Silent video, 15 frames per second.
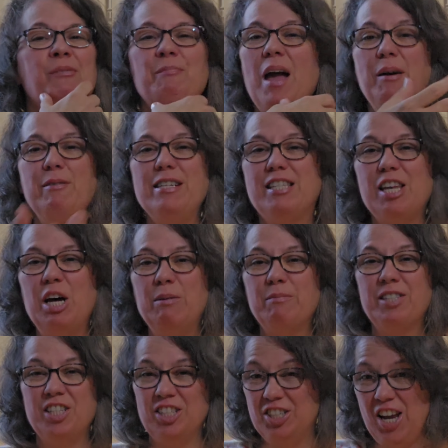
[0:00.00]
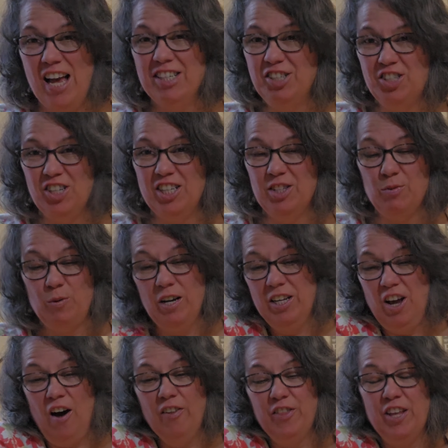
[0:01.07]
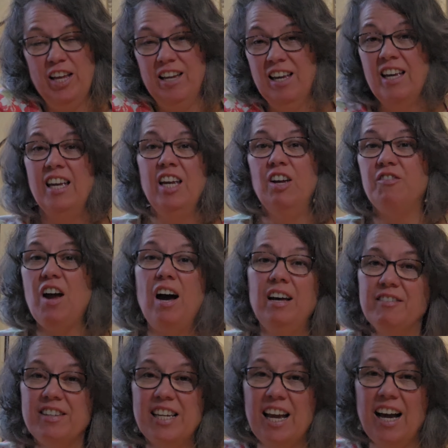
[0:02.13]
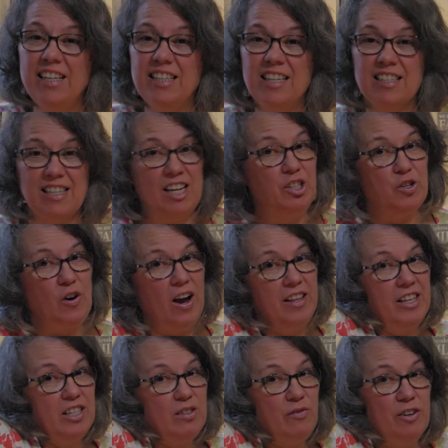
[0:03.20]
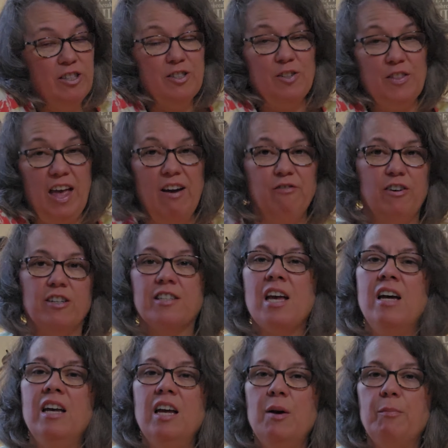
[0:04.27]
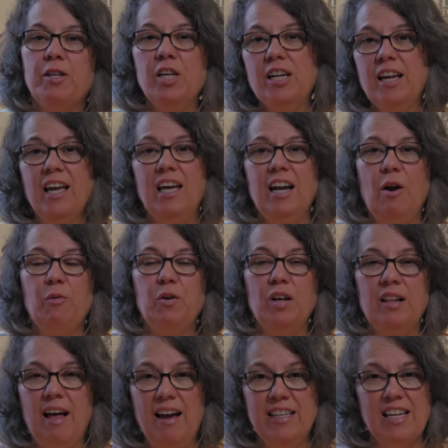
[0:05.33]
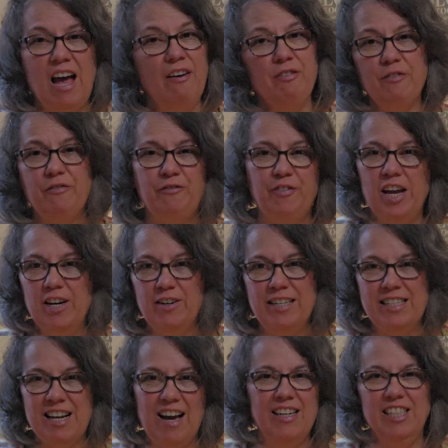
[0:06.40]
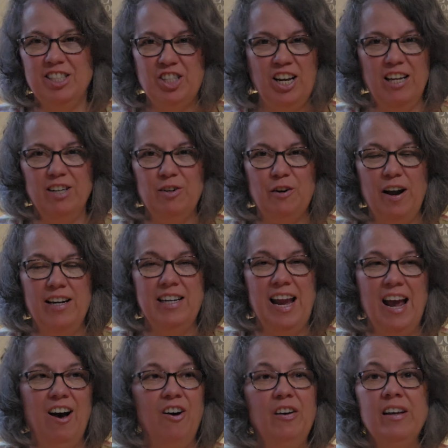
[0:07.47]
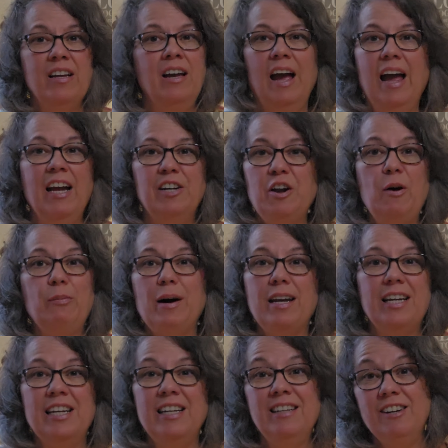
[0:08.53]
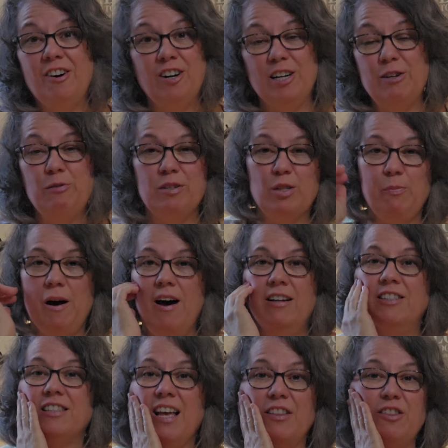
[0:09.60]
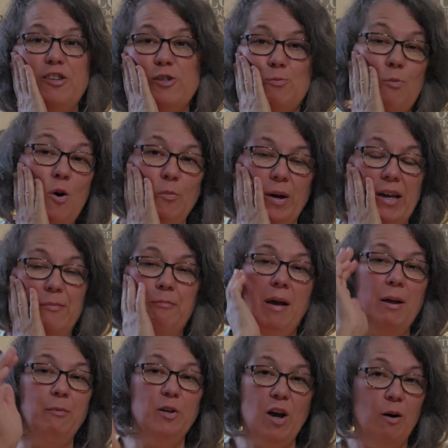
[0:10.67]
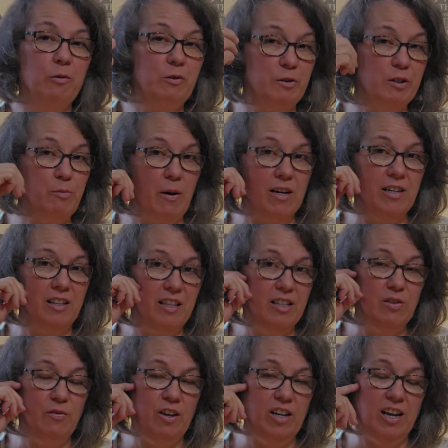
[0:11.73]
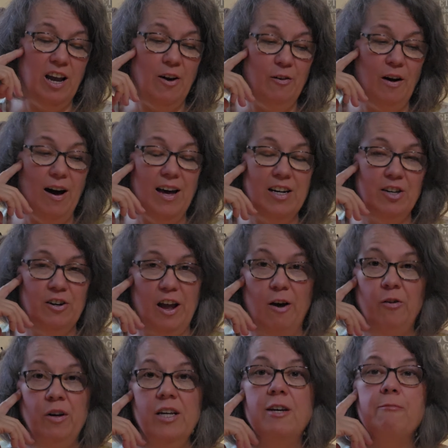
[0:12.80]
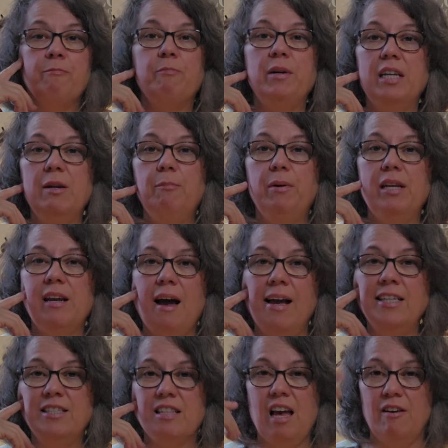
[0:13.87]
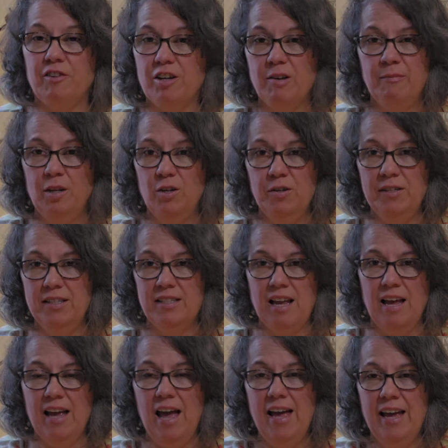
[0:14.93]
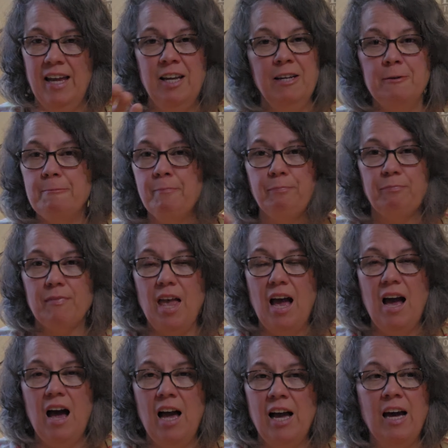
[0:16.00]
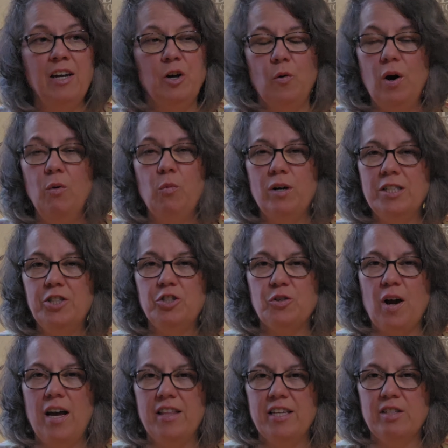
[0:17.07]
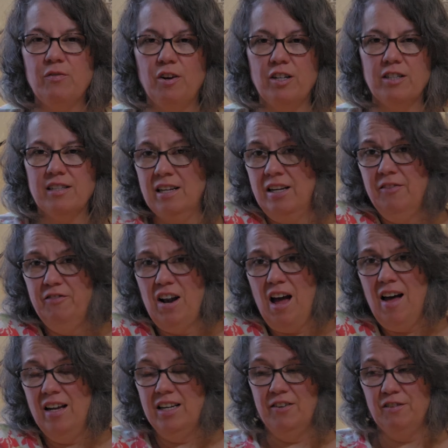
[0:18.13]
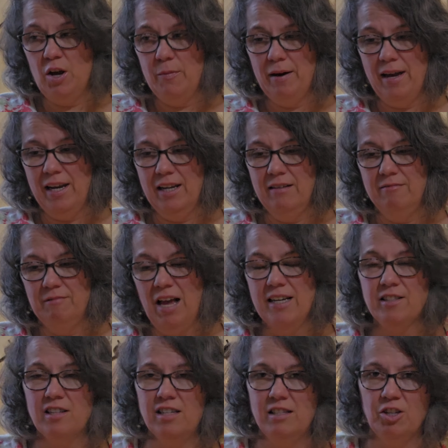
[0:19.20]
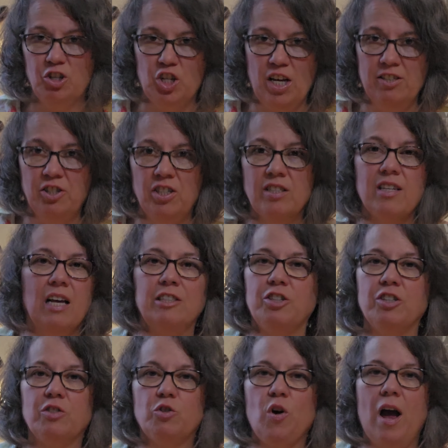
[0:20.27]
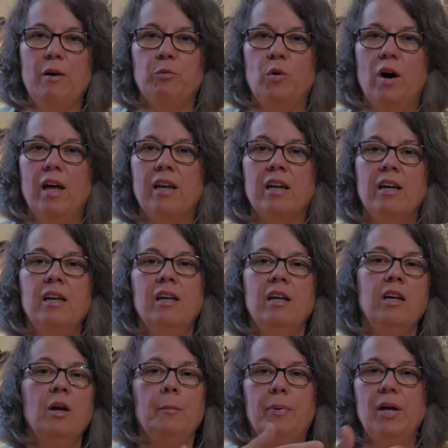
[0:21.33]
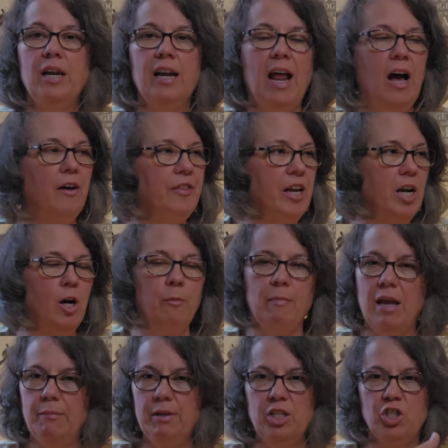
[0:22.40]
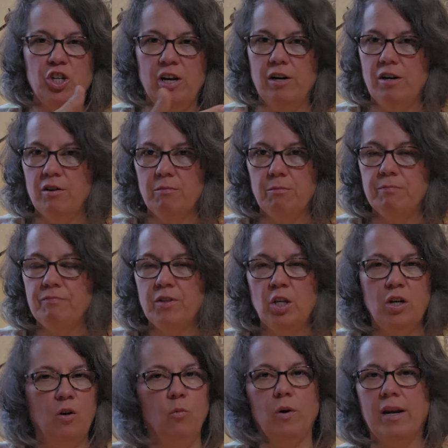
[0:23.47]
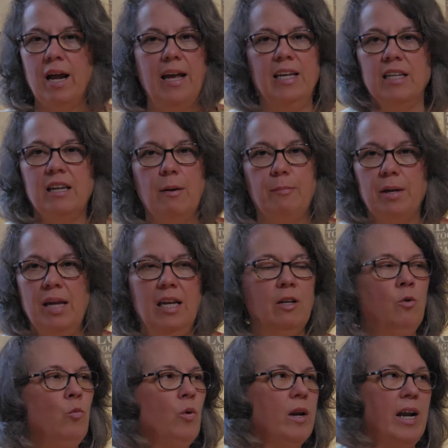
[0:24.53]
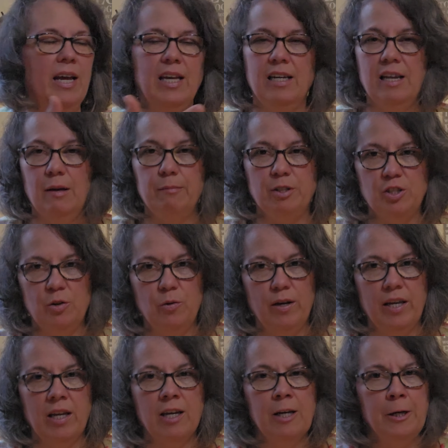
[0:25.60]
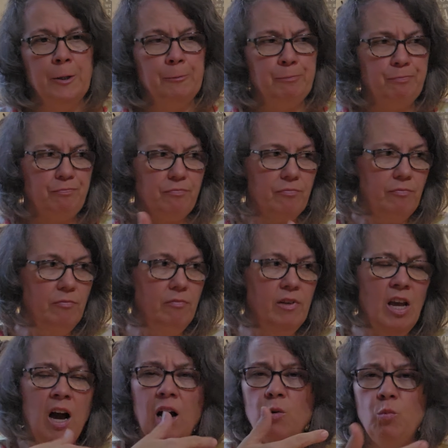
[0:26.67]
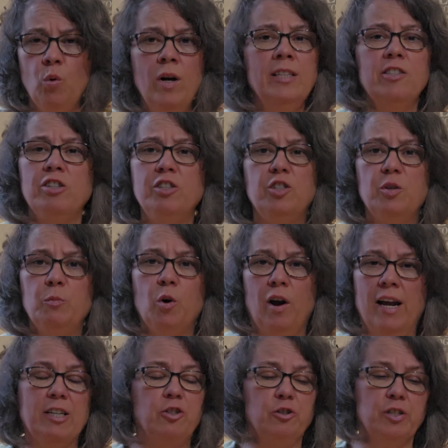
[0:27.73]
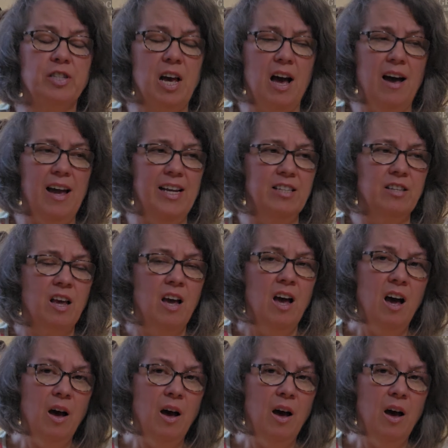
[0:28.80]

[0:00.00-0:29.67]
Maybe some suggestions, what y'all think. If y'all have any ideas, like try this first or that first. But then again, I realize I have a very tiny channel right now and nobody hardly responds at this moment. Maybe y'all would respond to this video. I don't know. But it'd be nice to have a community say, hey, I know what, why don't you try this first? And if not, if nobody has any suggestions, I'll just try one, put it out there, maybe share, what I end up eating, what I end up doing. I want to do more exercise.